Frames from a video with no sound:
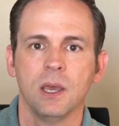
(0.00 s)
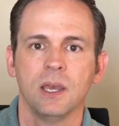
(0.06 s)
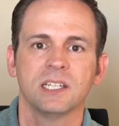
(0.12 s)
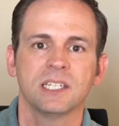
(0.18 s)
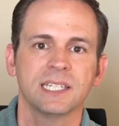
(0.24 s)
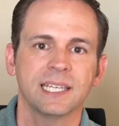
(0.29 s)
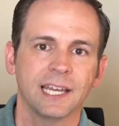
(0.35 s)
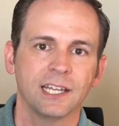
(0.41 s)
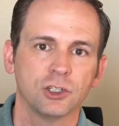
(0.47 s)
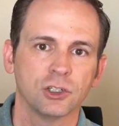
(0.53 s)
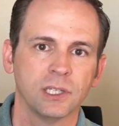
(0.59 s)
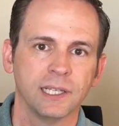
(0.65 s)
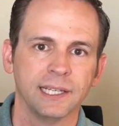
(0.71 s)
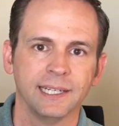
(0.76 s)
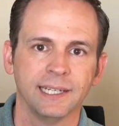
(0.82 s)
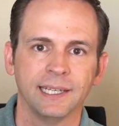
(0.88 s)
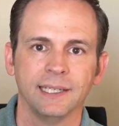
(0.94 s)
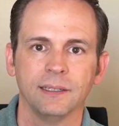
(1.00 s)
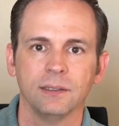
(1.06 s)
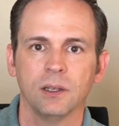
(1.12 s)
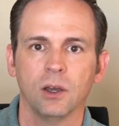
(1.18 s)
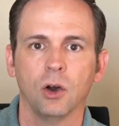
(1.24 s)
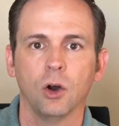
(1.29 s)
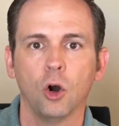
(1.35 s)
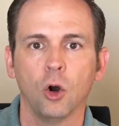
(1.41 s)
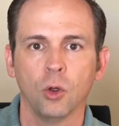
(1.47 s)
scheduling it,
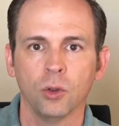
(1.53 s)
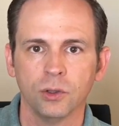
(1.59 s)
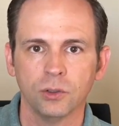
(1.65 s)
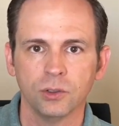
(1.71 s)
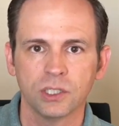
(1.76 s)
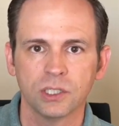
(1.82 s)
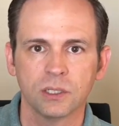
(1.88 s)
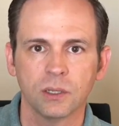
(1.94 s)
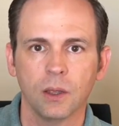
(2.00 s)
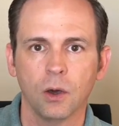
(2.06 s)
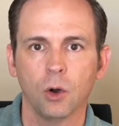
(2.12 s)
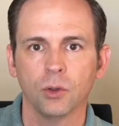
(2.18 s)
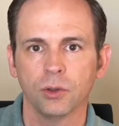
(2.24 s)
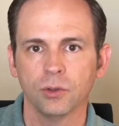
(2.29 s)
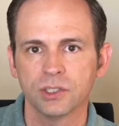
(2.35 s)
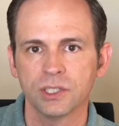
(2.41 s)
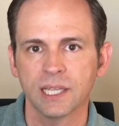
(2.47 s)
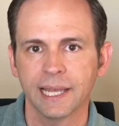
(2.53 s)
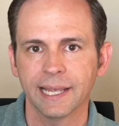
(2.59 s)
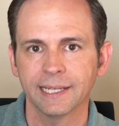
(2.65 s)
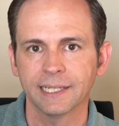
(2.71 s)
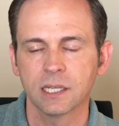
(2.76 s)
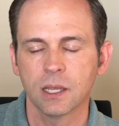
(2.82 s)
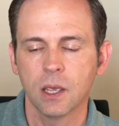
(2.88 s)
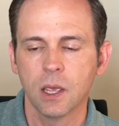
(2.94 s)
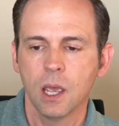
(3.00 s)
all those
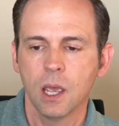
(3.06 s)
things.